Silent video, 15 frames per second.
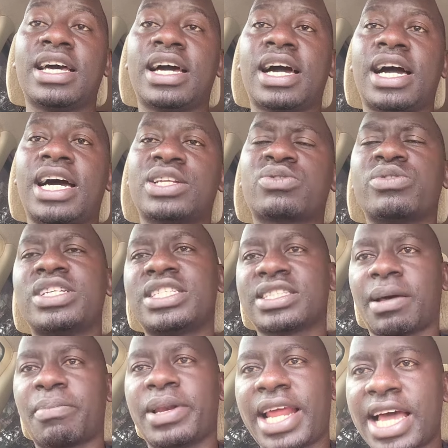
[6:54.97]
to
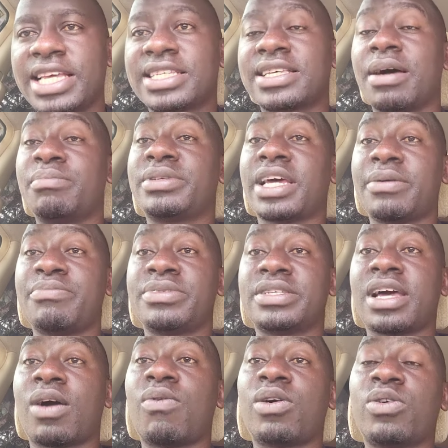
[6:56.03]
destabilize
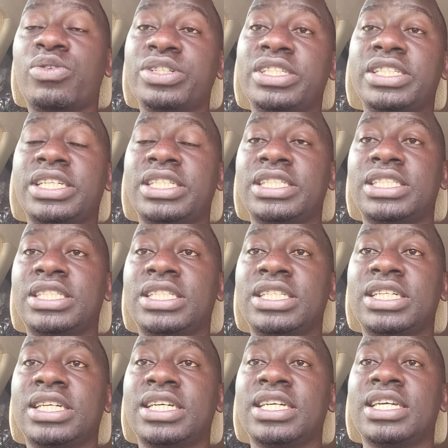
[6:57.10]
sometimes our continent,
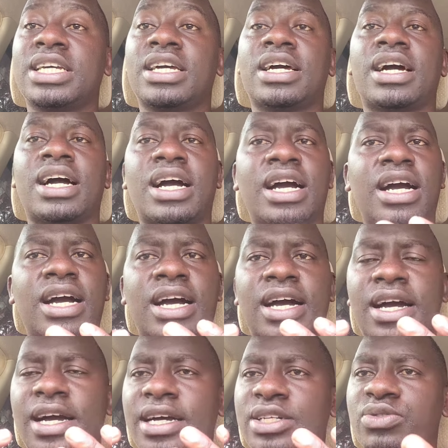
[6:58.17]

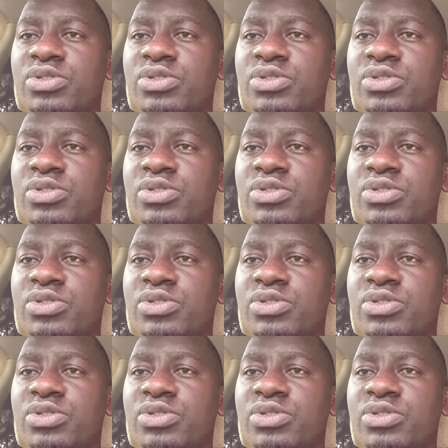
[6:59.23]
to